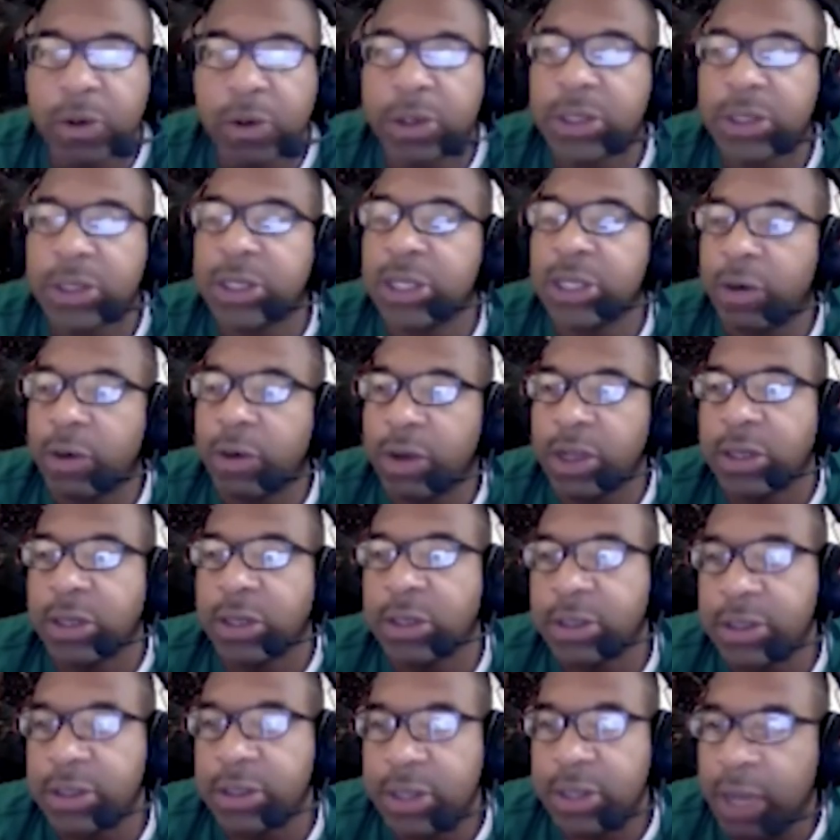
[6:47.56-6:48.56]
who are
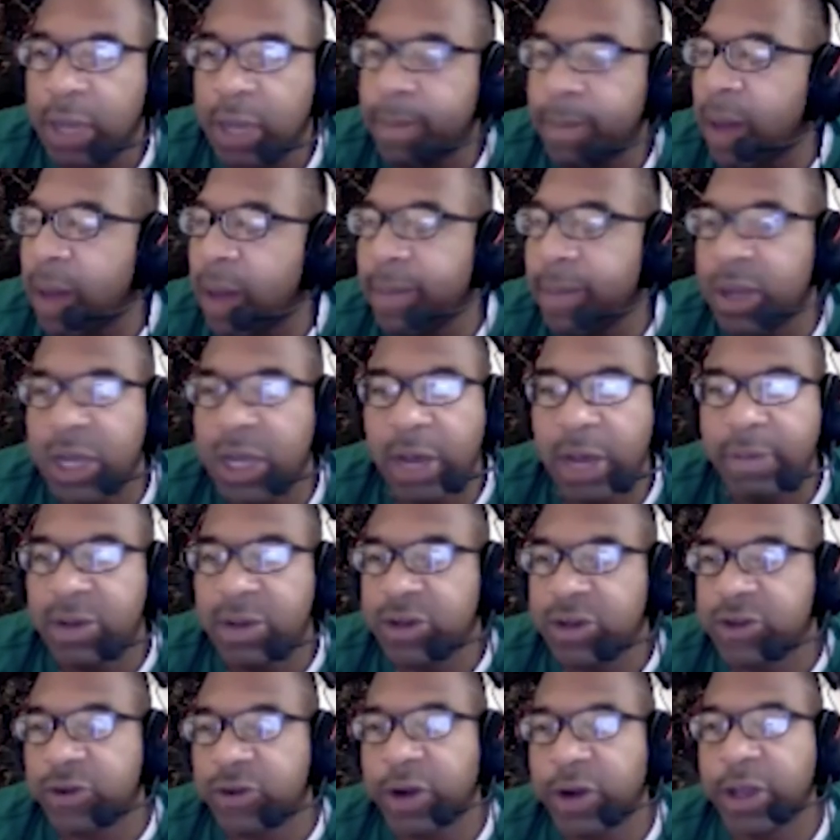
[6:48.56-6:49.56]
serious about becoming
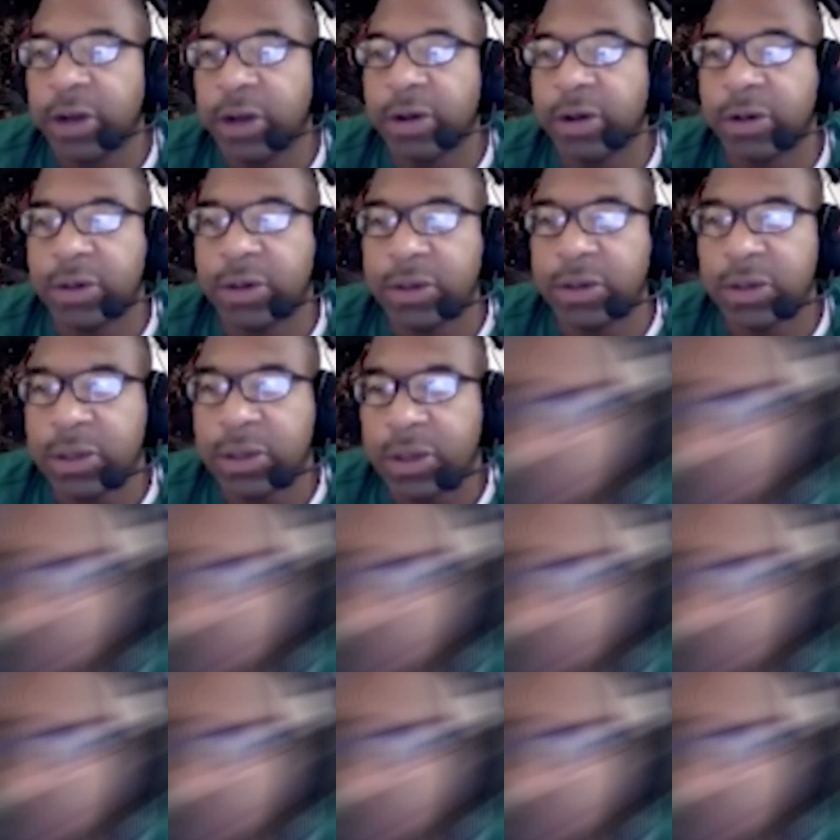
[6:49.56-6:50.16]
traders.